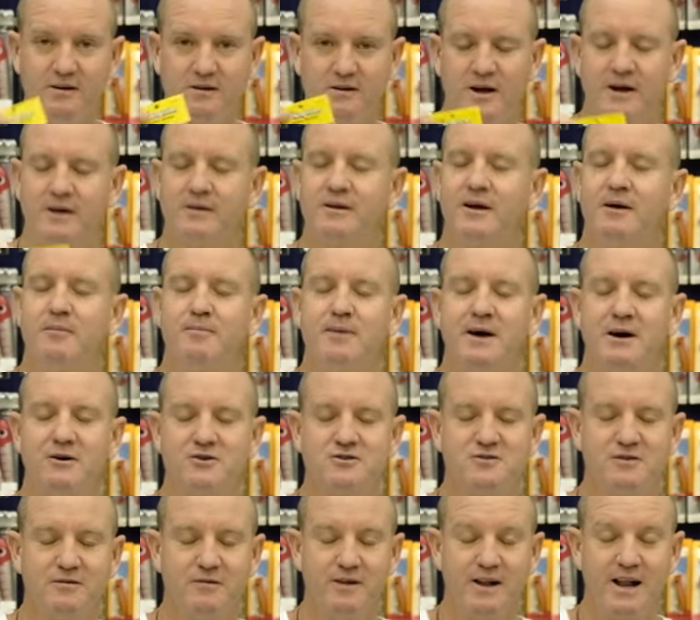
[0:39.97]
uh, our power
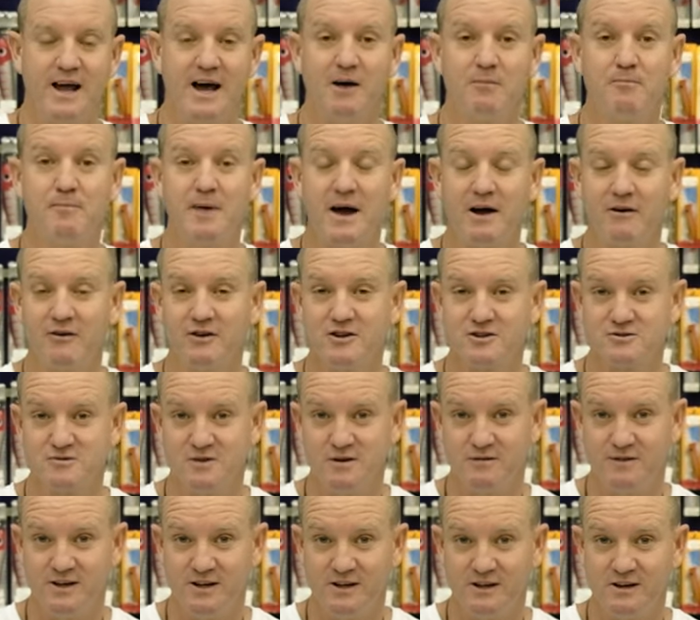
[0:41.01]
swivel, our barrel
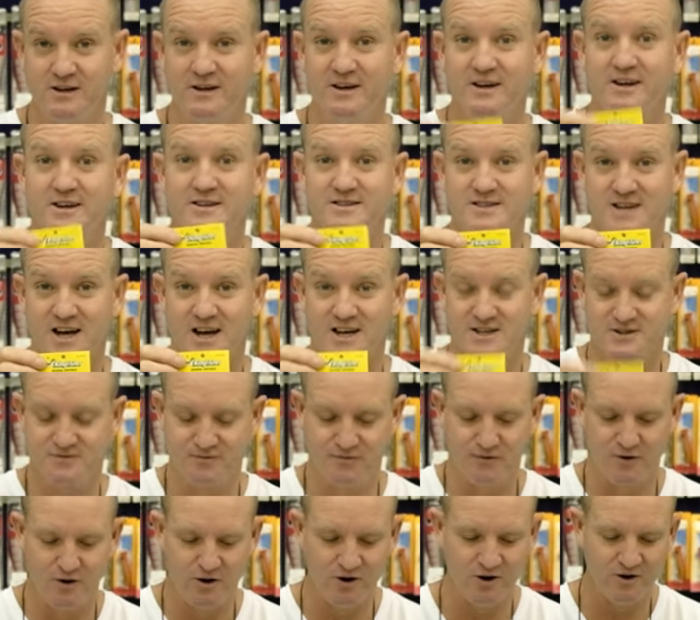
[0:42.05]
swivel size
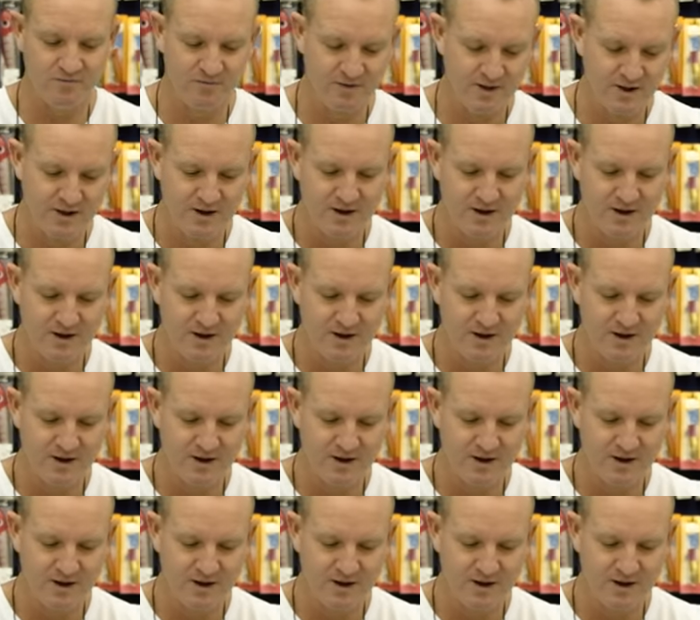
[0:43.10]
four,